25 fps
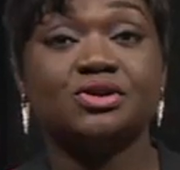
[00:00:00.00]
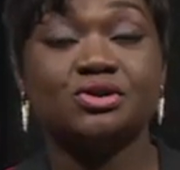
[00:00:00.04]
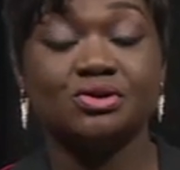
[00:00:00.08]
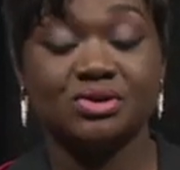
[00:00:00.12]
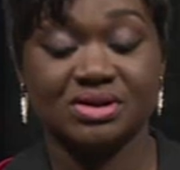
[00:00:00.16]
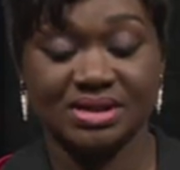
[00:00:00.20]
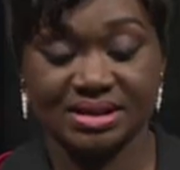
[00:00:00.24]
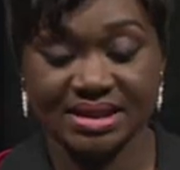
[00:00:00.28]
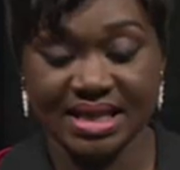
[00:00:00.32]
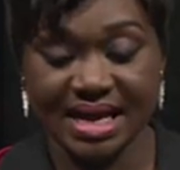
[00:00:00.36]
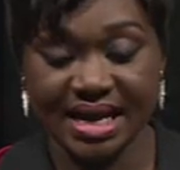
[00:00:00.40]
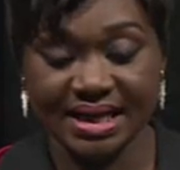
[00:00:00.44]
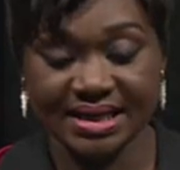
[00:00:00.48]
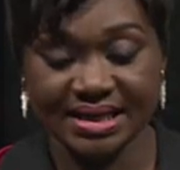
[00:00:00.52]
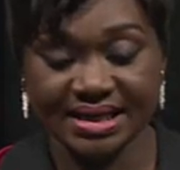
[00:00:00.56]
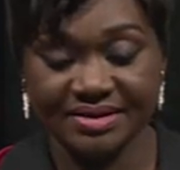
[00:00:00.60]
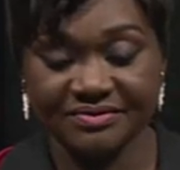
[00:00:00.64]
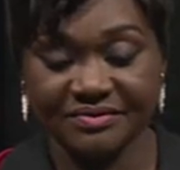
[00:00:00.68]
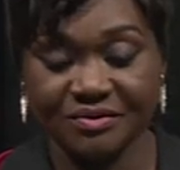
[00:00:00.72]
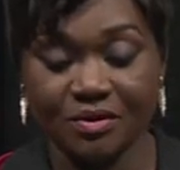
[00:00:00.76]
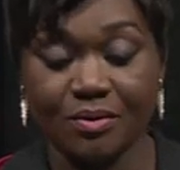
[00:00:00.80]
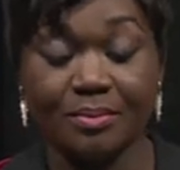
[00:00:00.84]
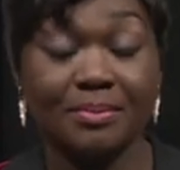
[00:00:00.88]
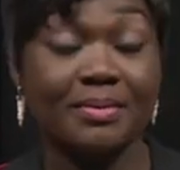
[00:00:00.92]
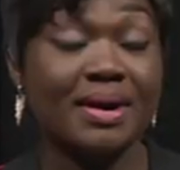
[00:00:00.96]
to study
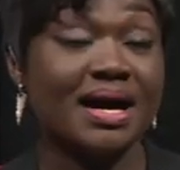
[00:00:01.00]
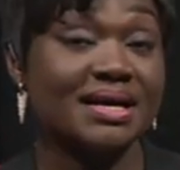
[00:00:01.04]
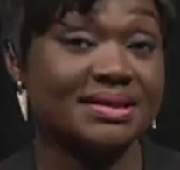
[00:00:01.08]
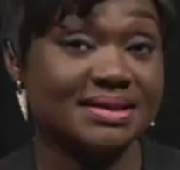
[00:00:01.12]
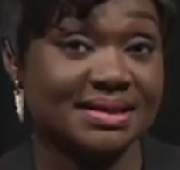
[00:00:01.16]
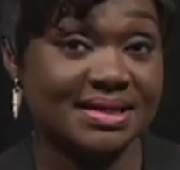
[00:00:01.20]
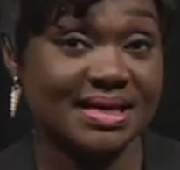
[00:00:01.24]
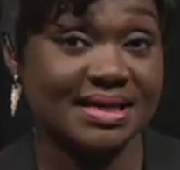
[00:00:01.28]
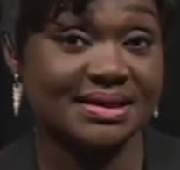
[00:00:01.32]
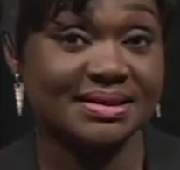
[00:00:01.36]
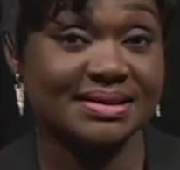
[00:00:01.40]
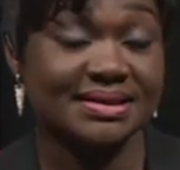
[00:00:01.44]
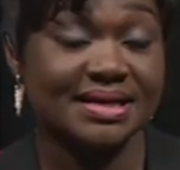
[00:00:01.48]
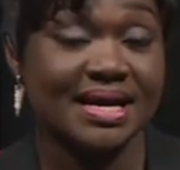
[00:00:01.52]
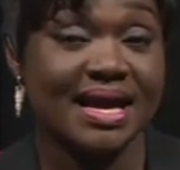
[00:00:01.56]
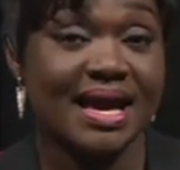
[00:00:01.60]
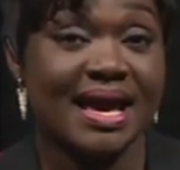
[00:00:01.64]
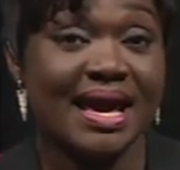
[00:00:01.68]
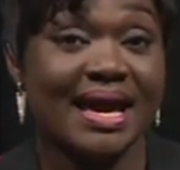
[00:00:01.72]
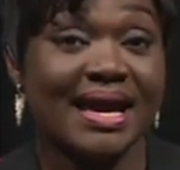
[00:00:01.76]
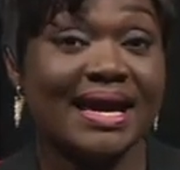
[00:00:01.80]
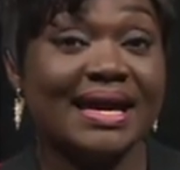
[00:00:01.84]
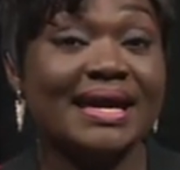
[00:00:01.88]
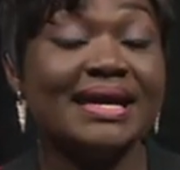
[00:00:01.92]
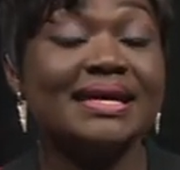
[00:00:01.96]
for masters
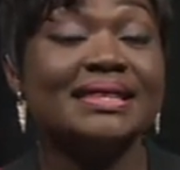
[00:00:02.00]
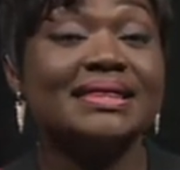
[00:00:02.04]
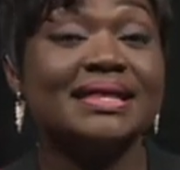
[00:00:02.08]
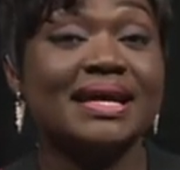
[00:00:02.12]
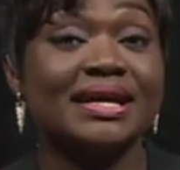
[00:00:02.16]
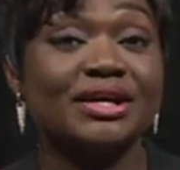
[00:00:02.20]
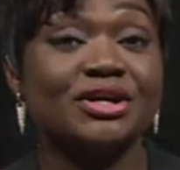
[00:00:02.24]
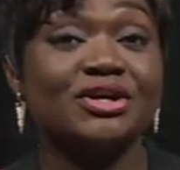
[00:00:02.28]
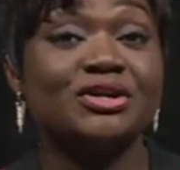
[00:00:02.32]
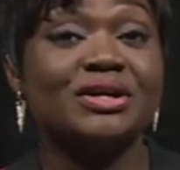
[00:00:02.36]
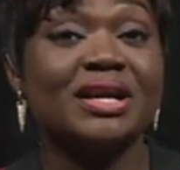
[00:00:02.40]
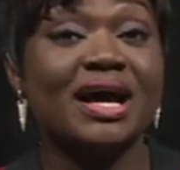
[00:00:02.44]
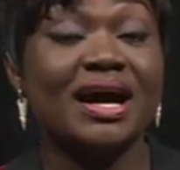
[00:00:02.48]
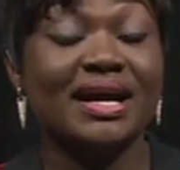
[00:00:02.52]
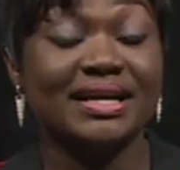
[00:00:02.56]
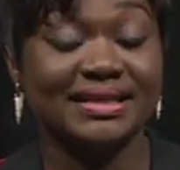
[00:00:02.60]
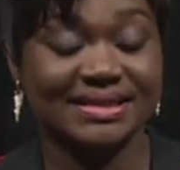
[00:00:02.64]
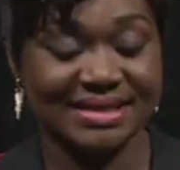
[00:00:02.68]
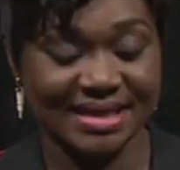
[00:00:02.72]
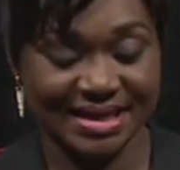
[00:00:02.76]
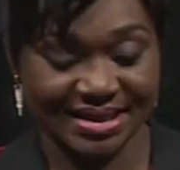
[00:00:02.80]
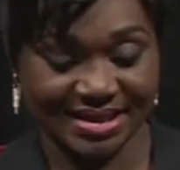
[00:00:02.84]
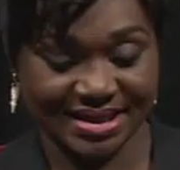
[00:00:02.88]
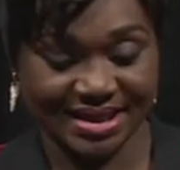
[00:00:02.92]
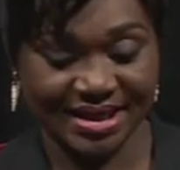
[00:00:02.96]
in the
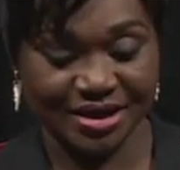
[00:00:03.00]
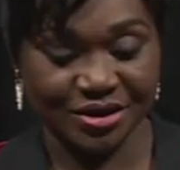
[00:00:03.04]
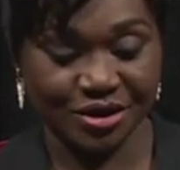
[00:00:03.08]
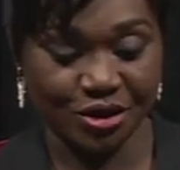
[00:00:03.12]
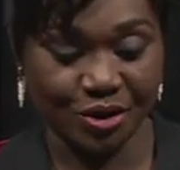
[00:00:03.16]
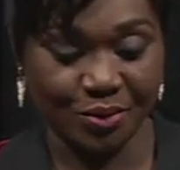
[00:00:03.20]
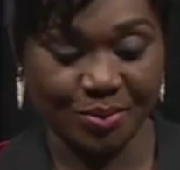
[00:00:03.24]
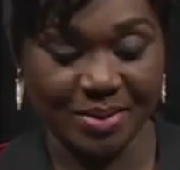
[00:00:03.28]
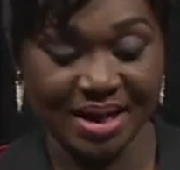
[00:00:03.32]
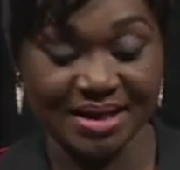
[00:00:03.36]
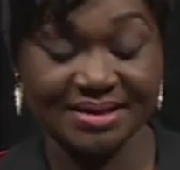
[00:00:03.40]
United Kingdom.